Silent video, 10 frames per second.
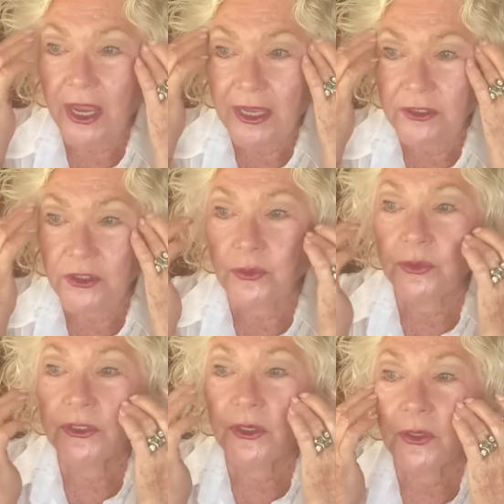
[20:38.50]
and
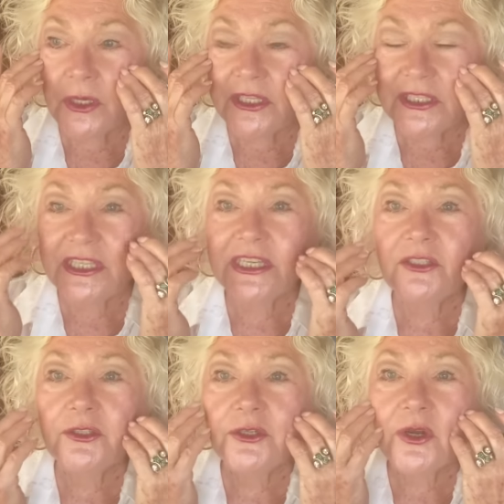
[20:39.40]
your
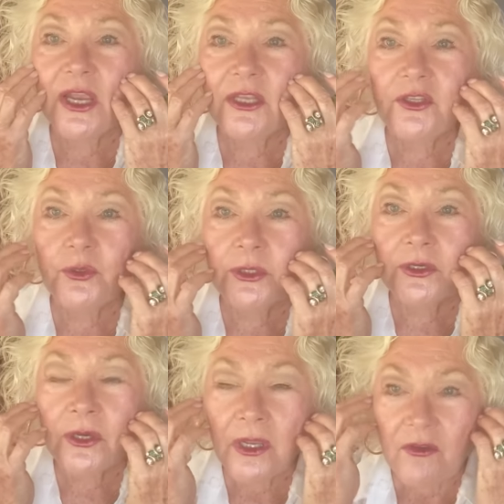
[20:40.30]
concealer and
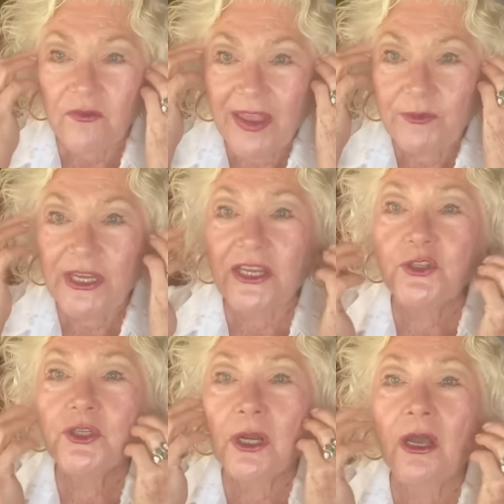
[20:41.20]
your
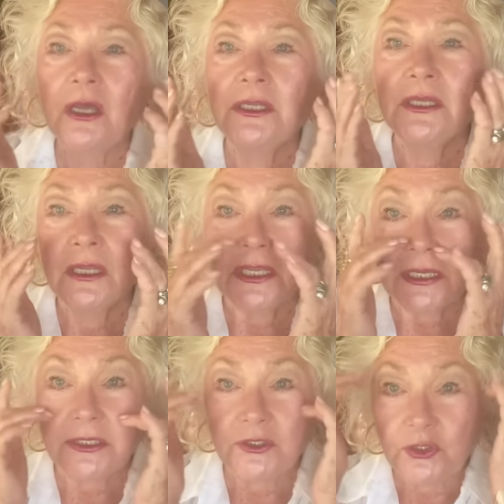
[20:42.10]
foundation on
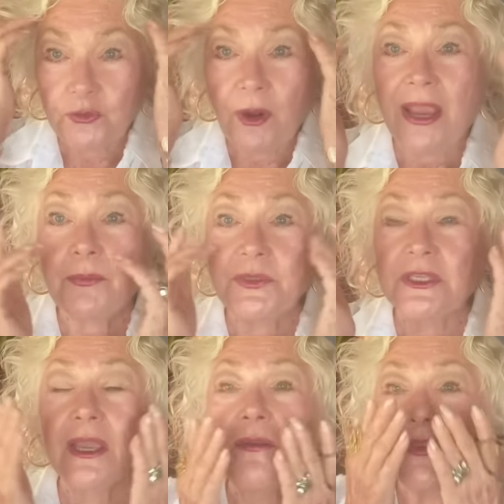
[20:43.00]
in
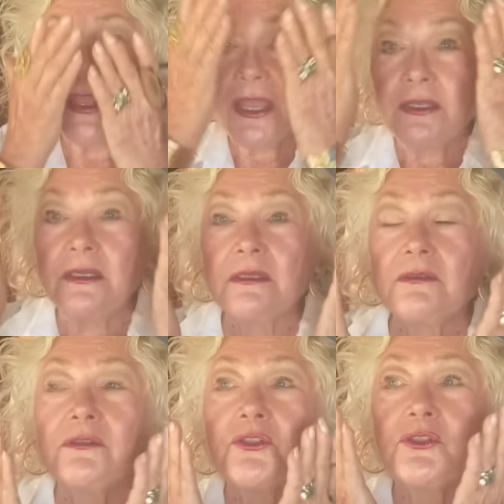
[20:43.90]
stripes. And then
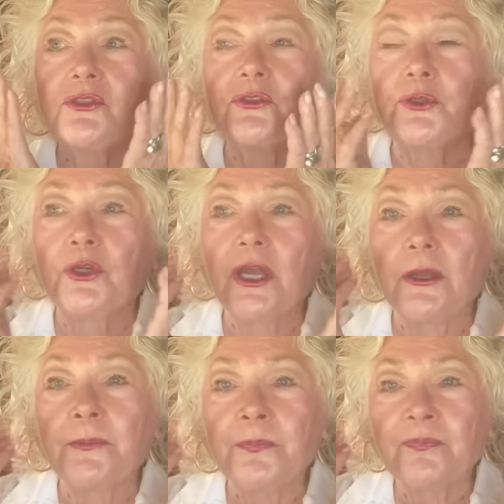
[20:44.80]
took
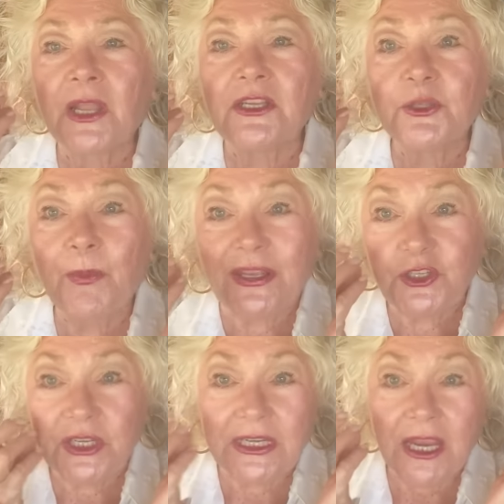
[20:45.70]
a, a
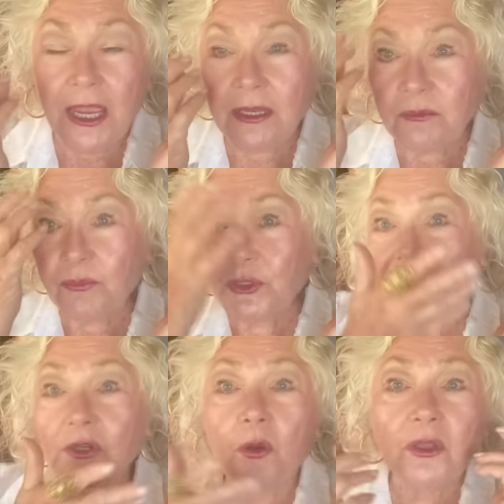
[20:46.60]
spongy and put
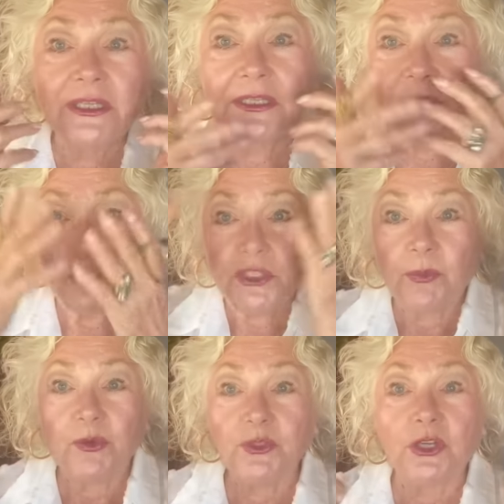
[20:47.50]
it all in. And it was
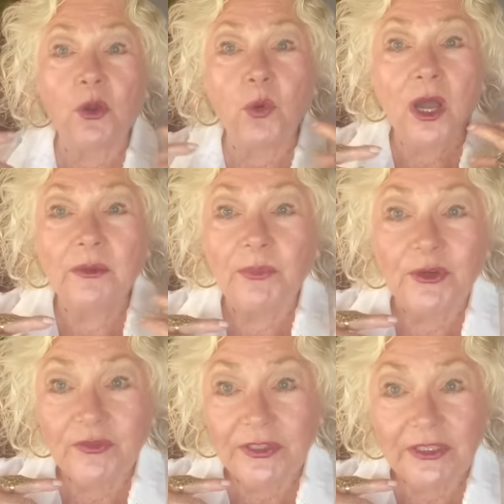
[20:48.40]
supposed to go on
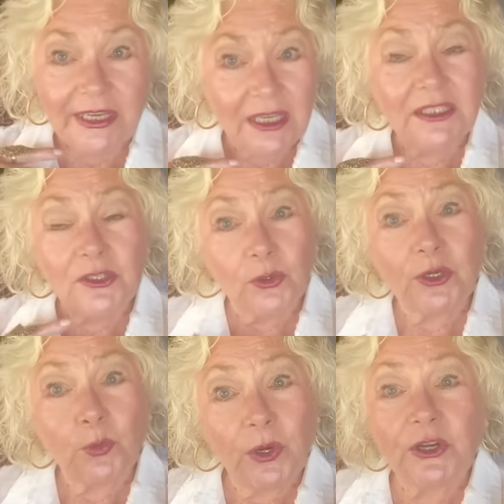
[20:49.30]
perfectly. It sort
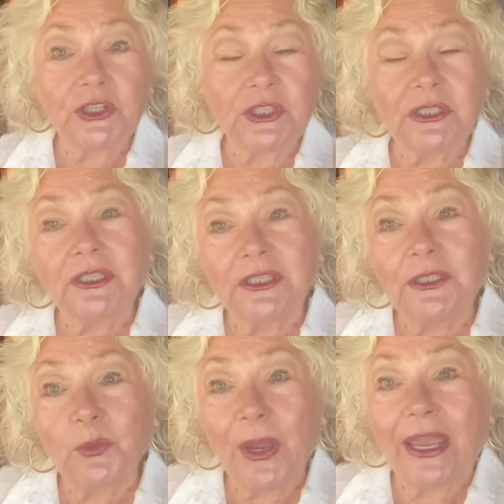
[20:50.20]
of worked in
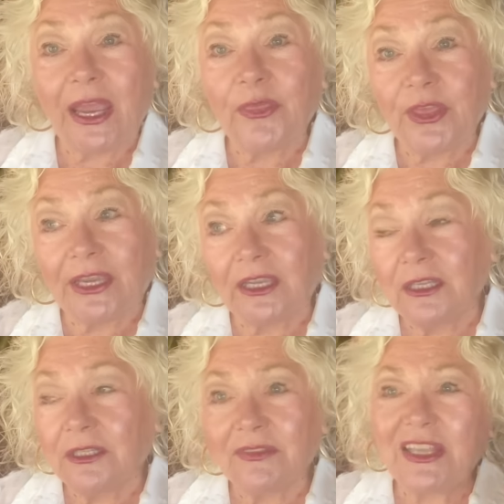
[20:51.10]
a way, I think.
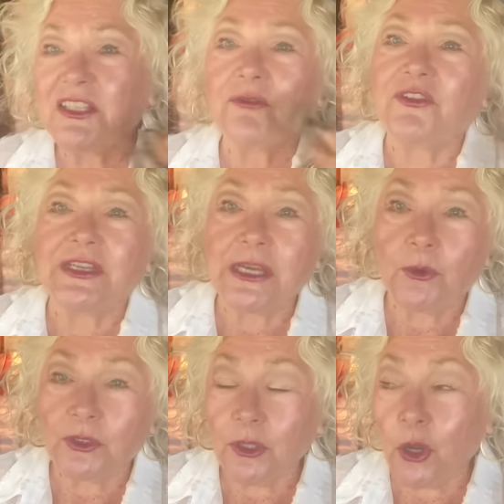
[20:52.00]
That's a
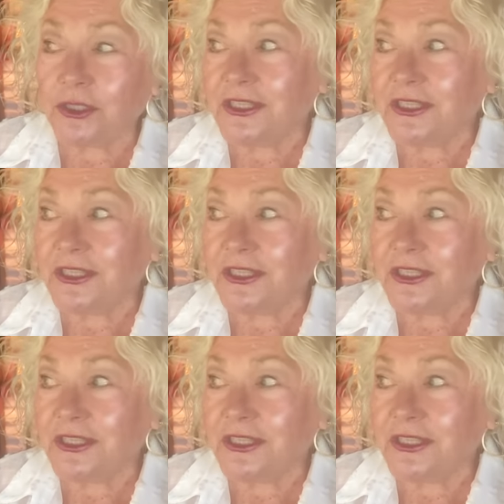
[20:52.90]
video a long